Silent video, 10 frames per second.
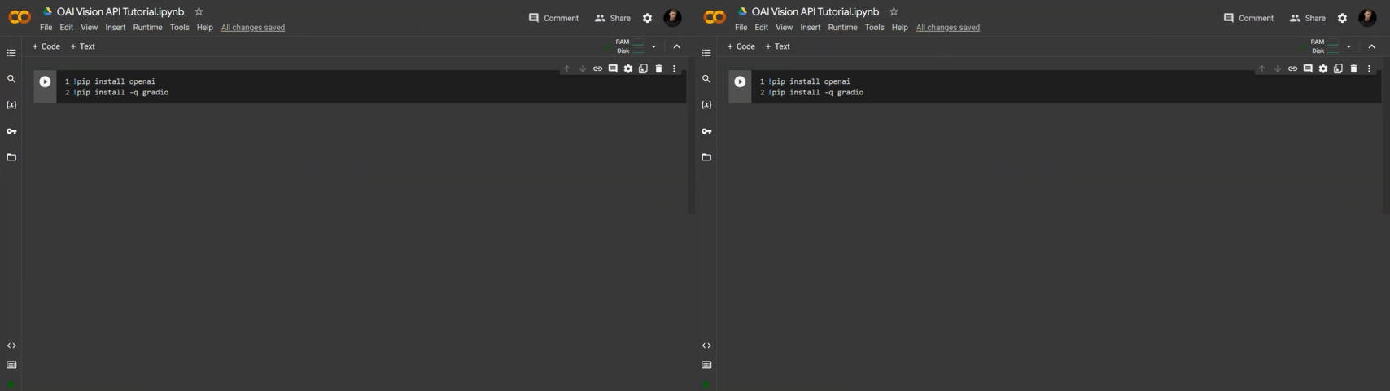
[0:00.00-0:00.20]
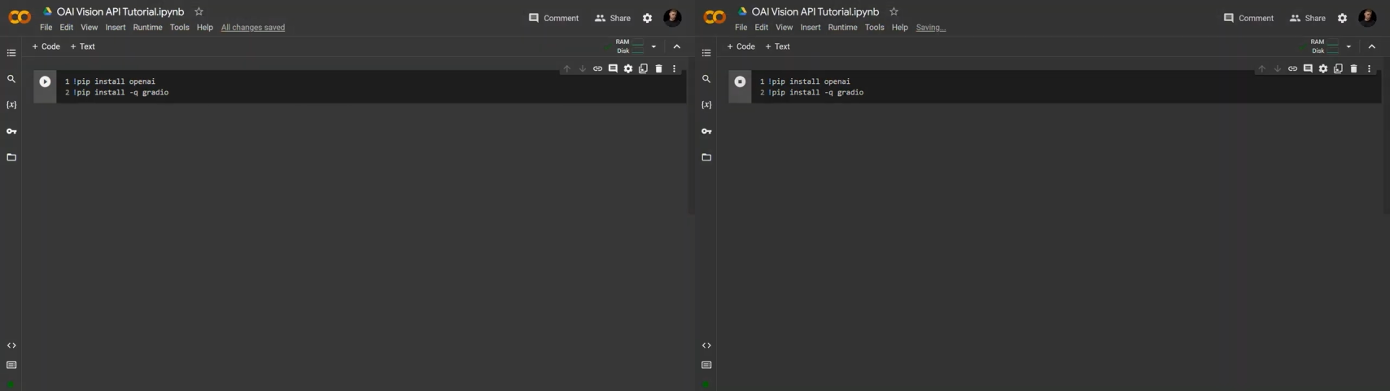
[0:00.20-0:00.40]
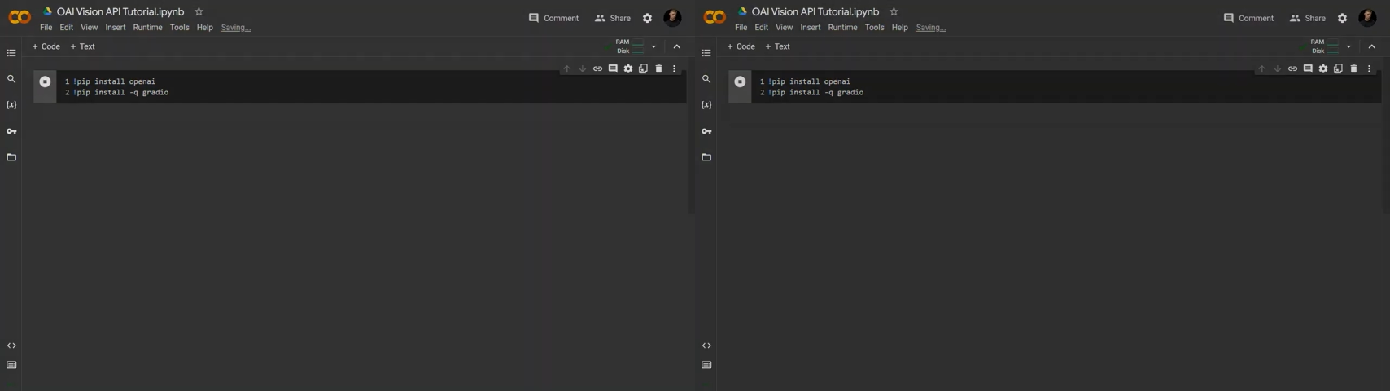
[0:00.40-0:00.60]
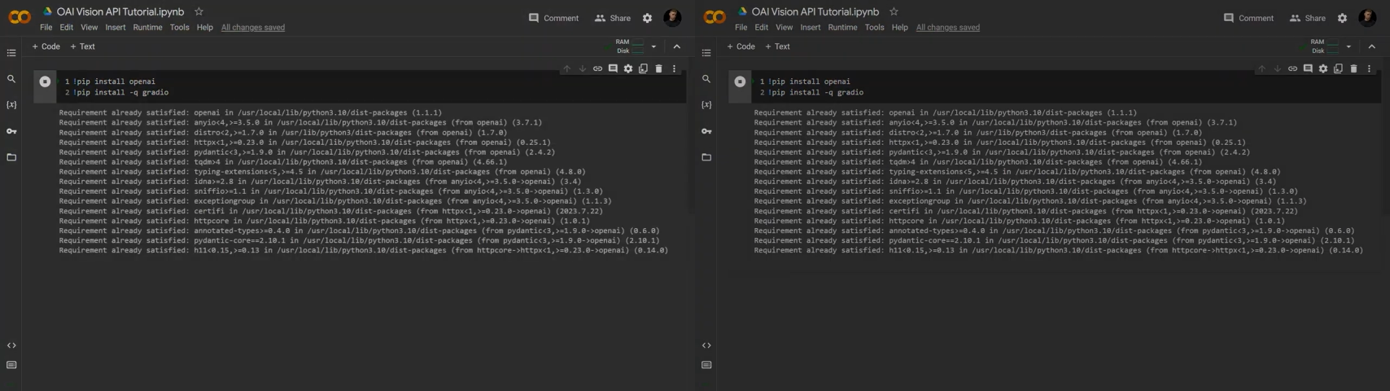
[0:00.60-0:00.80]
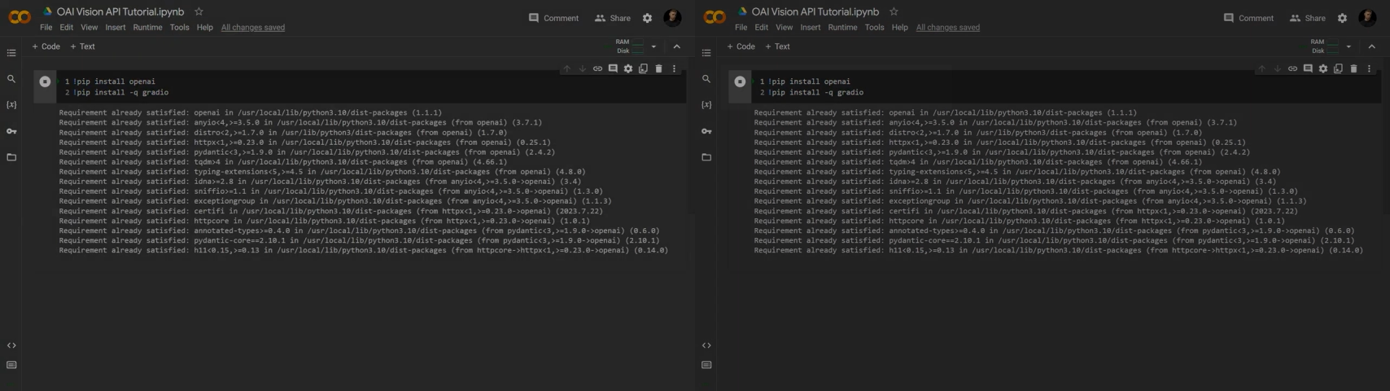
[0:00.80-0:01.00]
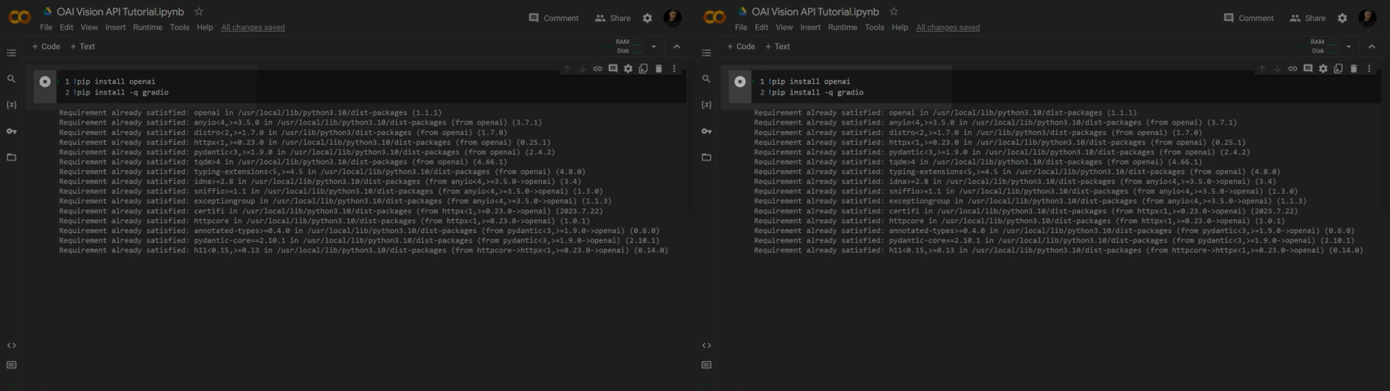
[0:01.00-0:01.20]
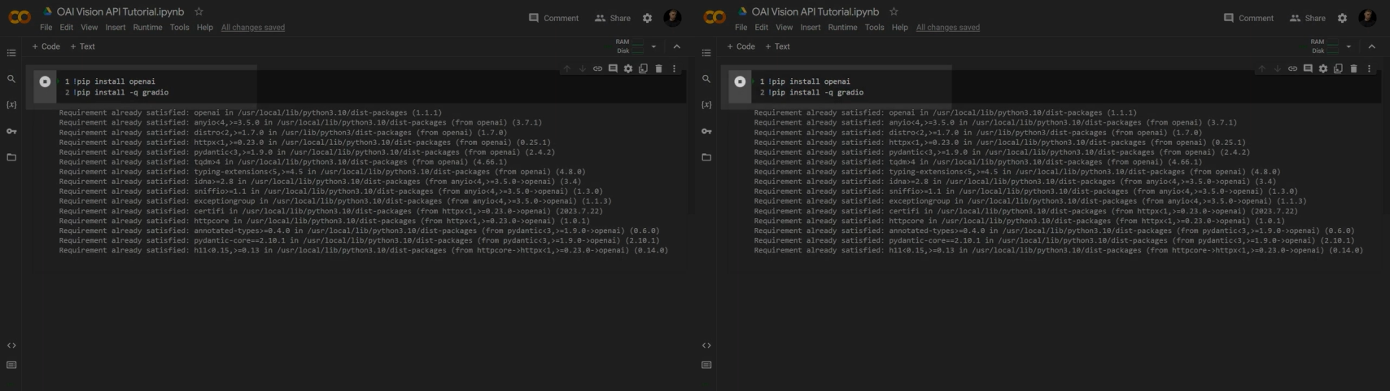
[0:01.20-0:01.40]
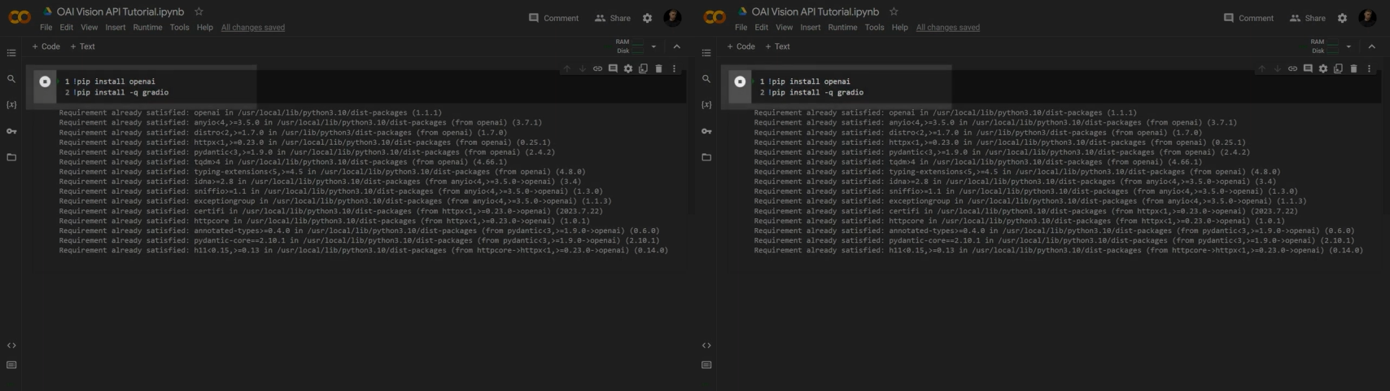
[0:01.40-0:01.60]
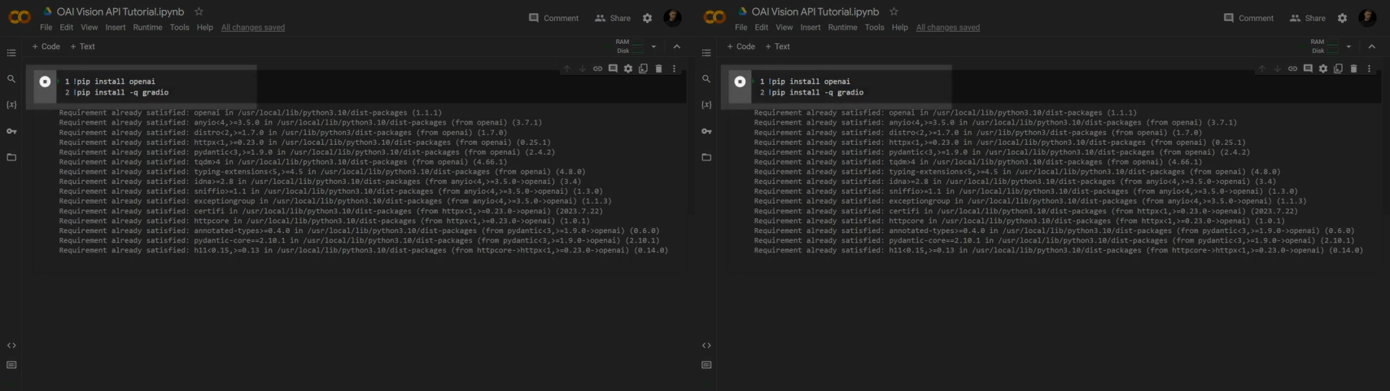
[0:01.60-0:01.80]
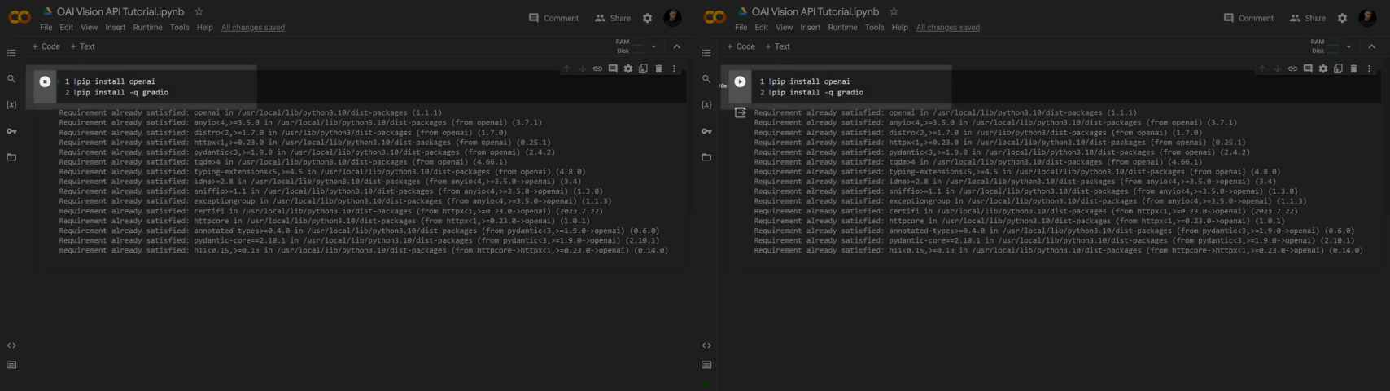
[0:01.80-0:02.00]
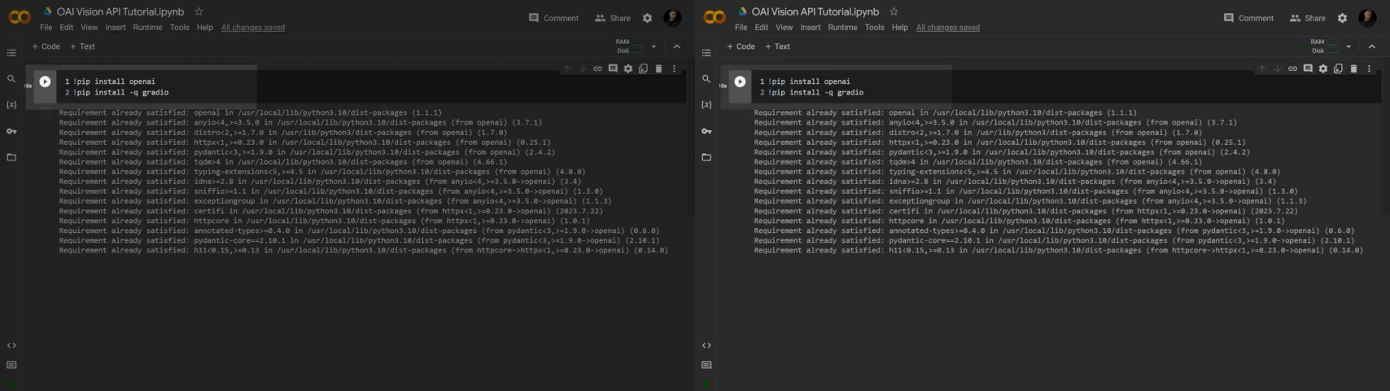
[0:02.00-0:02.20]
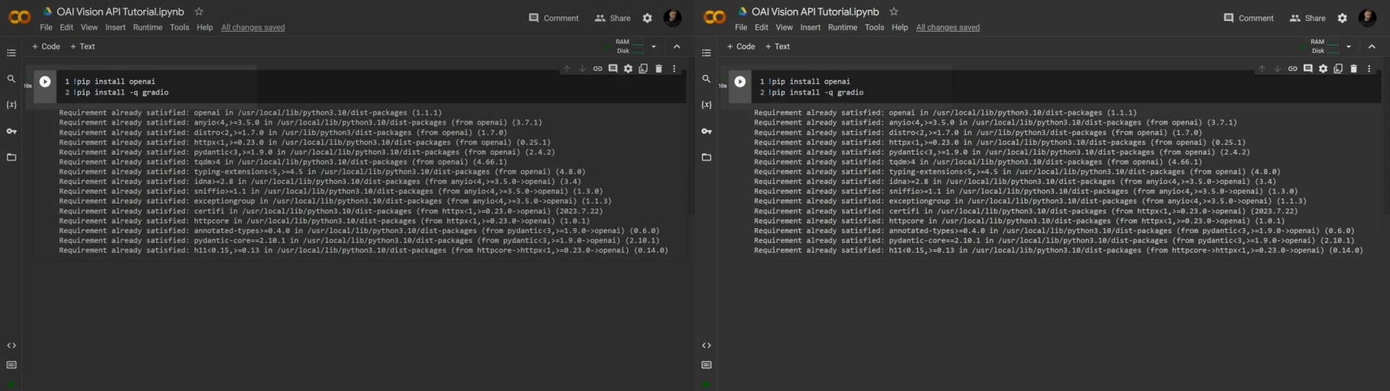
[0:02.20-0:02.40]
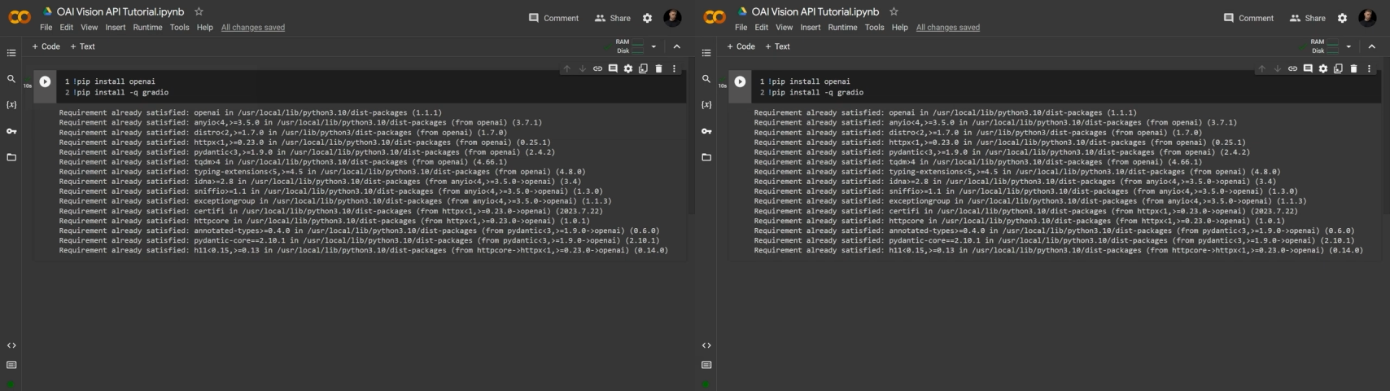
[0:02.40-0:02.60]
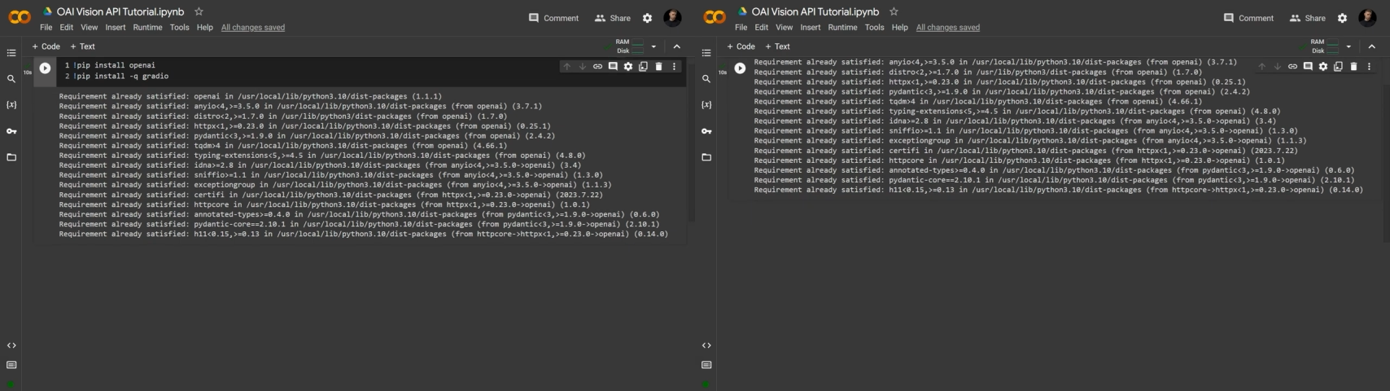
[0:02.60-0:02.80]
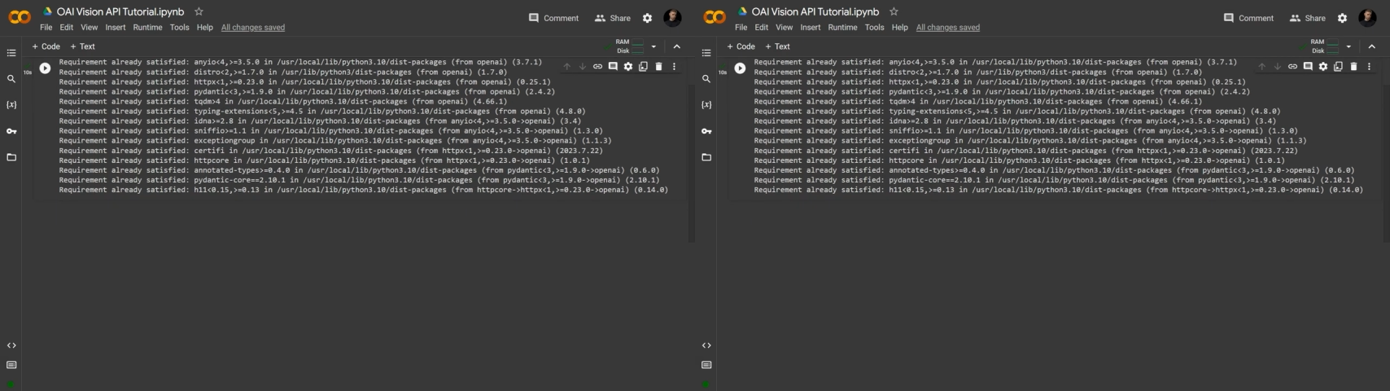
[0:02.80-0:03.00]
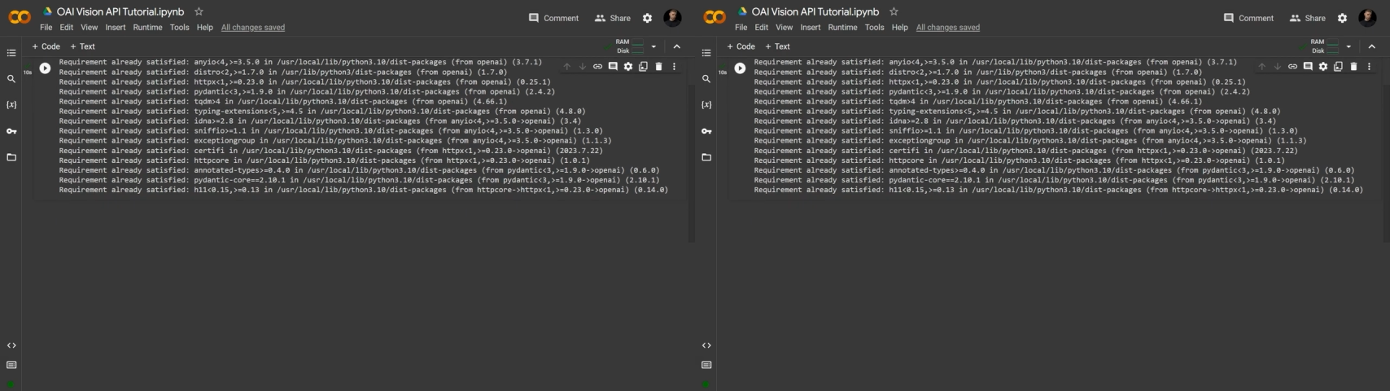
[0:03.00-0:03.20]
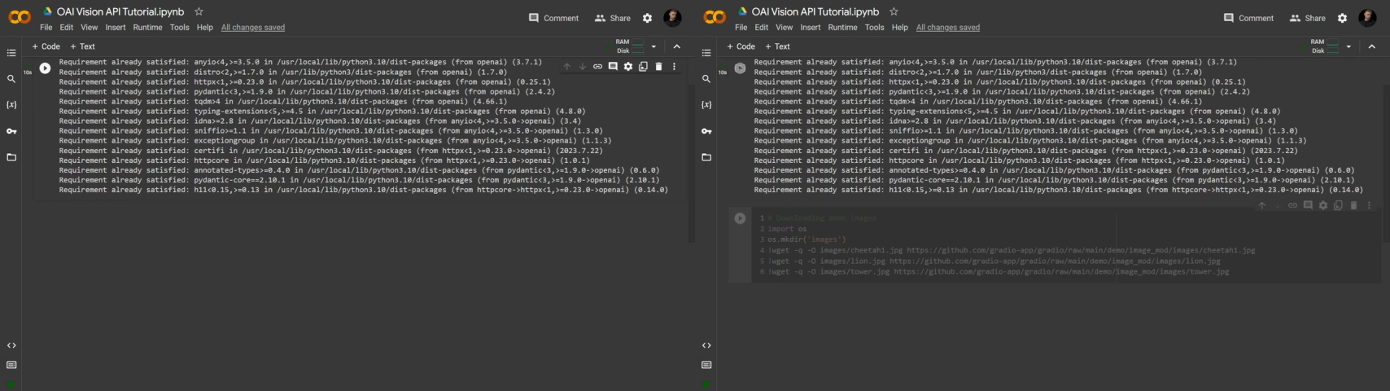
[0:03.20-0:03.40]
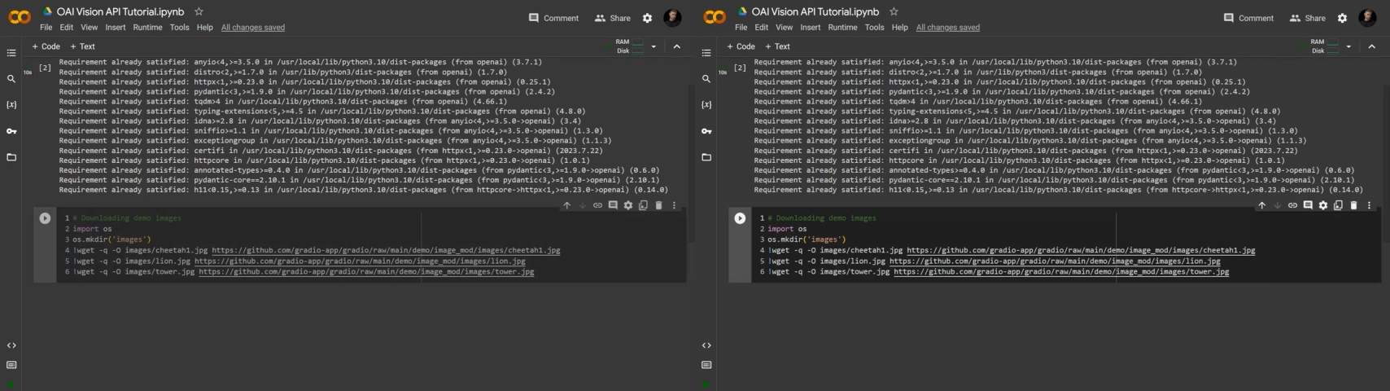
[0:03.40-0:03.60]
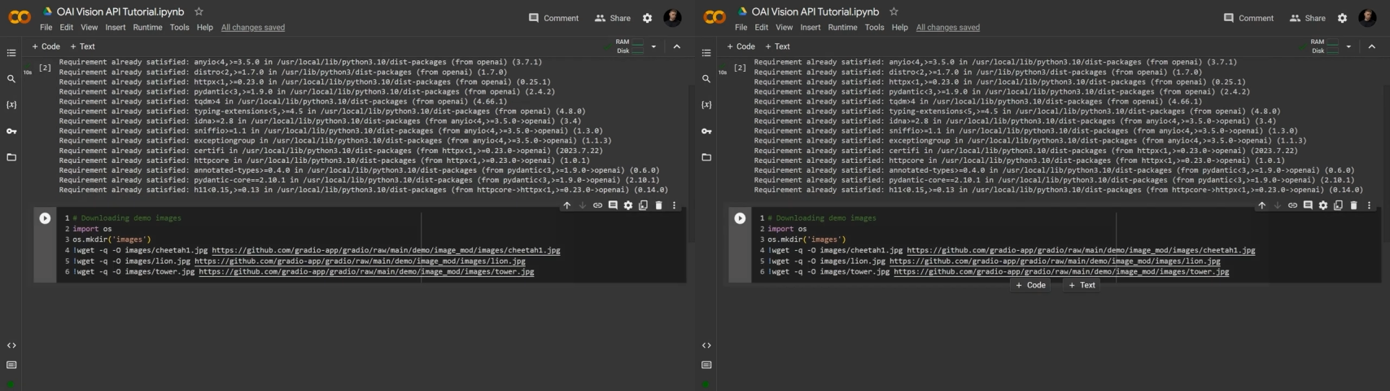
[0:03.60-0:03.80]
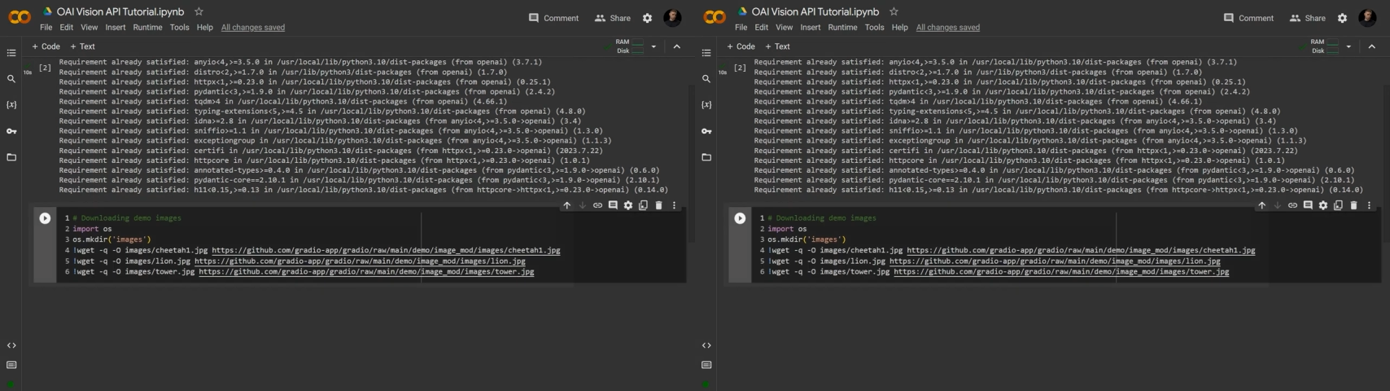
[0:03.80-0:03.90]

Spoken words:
Nobody's mouth can be seen.